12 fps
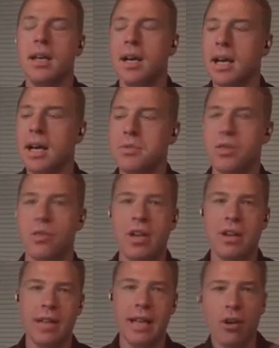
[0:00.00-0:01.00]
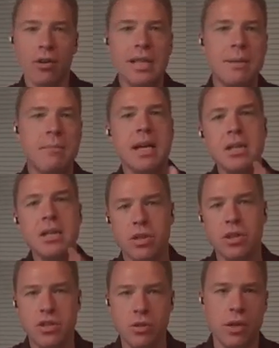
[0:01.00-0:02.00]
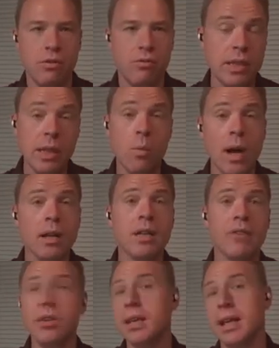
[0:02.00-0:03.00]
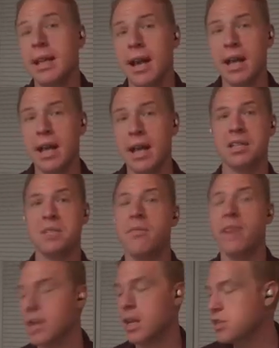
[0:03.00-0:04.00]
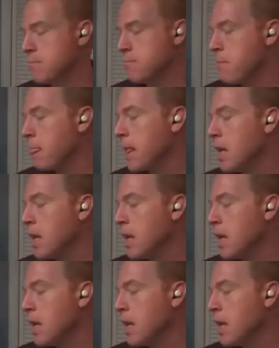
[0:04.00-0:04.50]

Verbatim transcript: Um, so they like early money, you can do it really well if you can get that kind of customer validation,